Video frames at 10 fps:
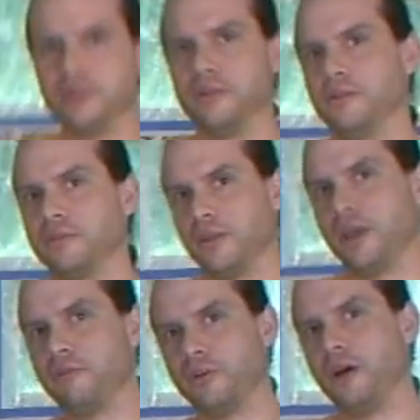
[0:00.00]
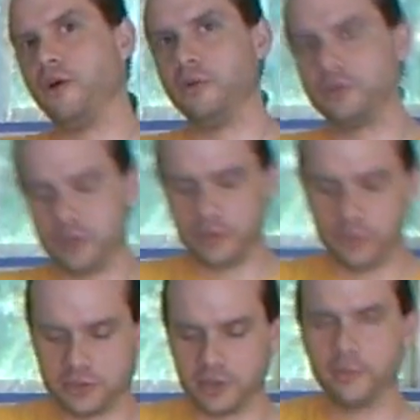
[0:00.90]
half an hour sitting with Simon,
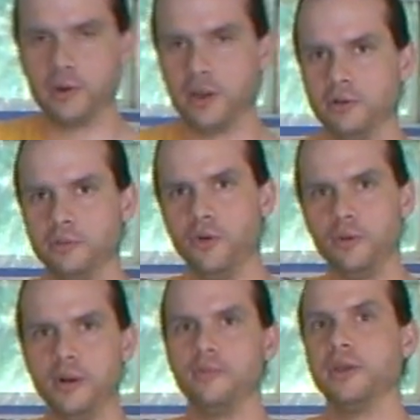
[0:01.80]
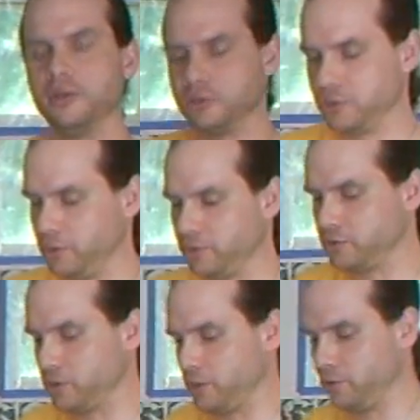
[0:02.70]
I learned more about making cylinders than I learned
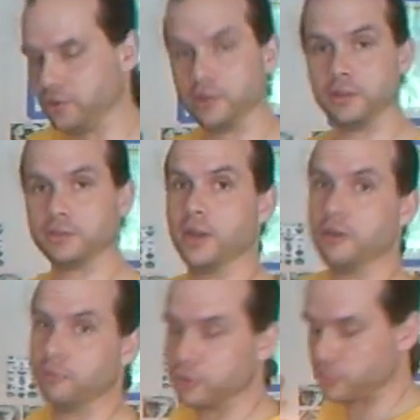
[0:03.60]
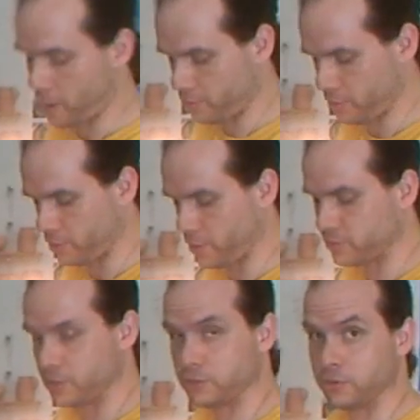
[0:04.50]
in the entire first pottery class I took.
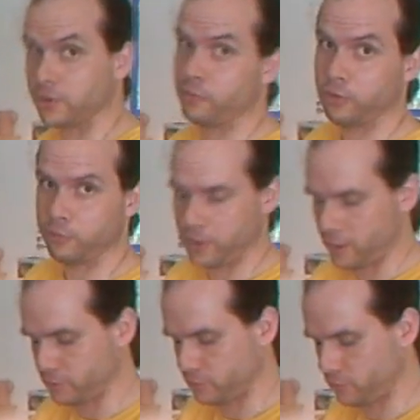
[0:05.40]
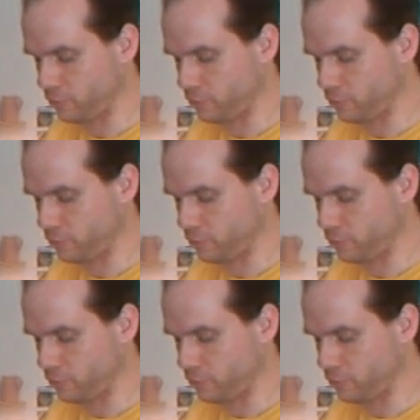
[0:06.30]
I for a few